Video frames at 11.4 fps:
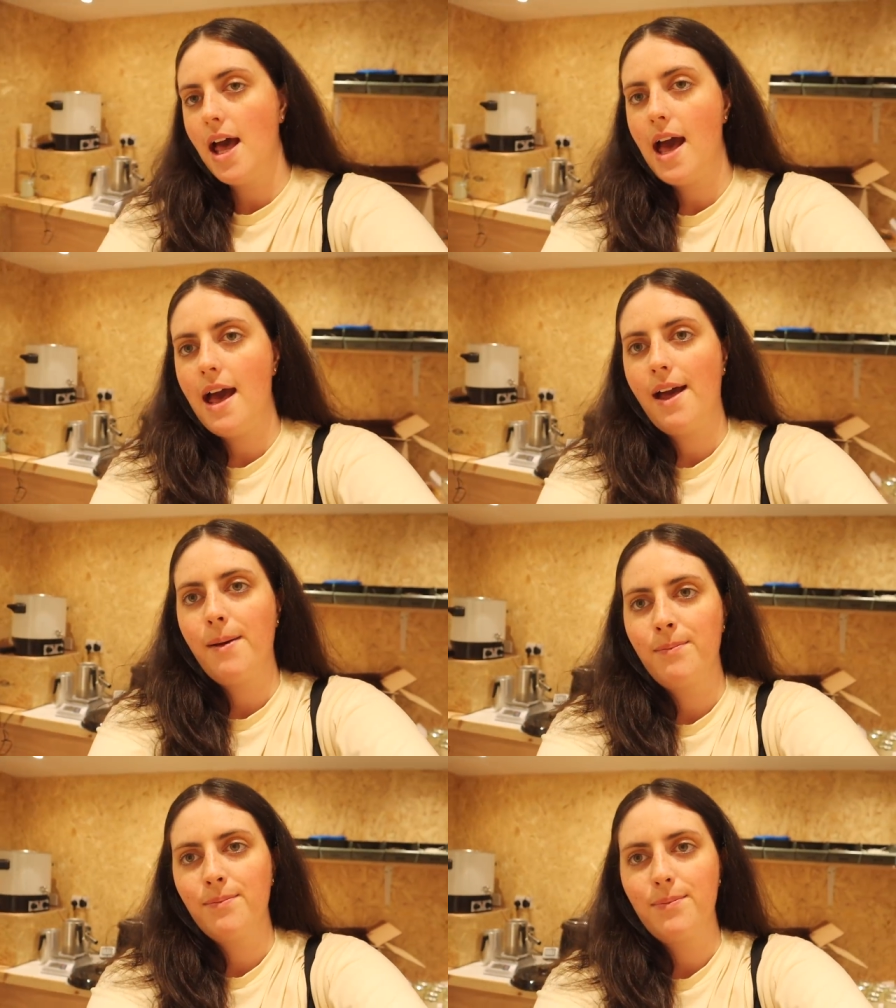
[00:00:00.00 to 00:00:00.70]

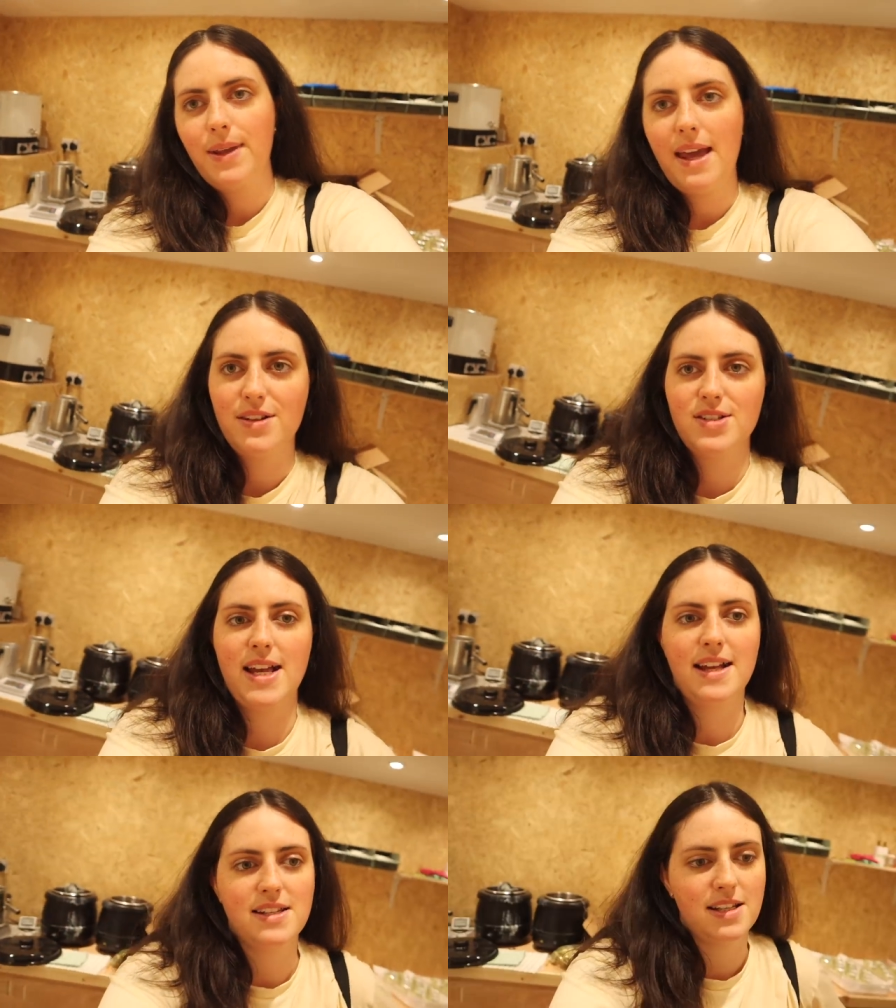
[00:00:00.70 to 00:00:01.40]
Um, but yeah, I
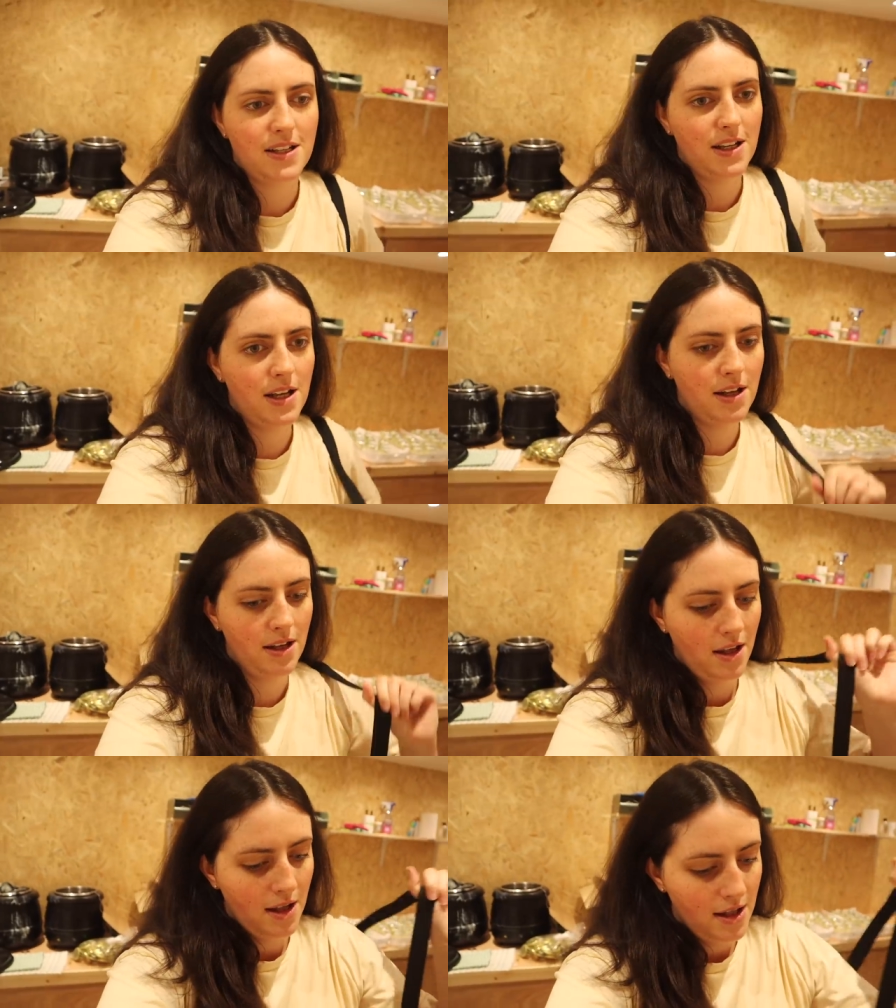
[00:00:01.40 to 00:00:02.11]
just had to
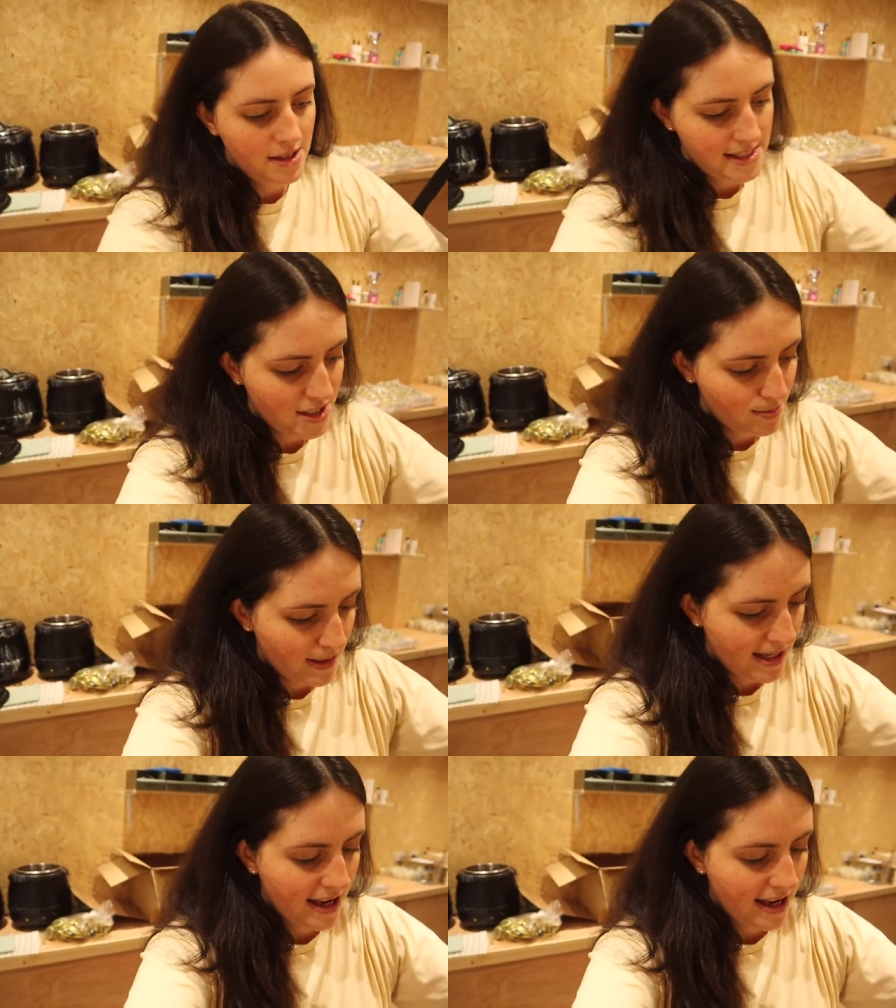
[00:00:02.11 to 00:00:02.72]
ditch my